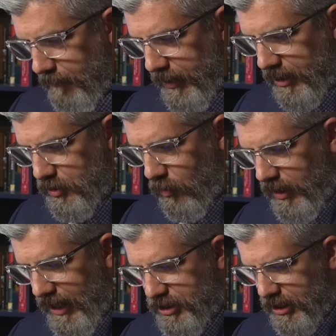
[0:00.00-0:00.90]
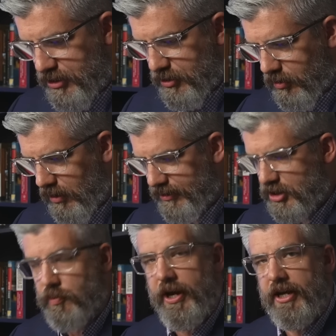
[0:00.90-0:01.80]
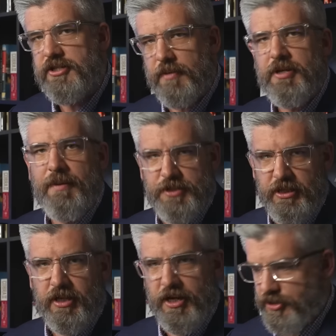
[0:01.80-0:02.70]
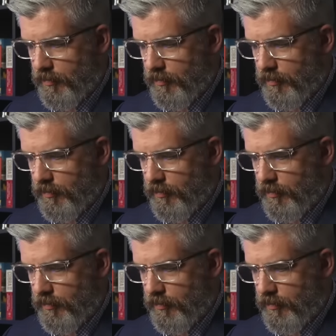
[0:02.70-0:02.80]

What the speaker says: But he doesn't want AJ to circle out this way. Sometimes he does.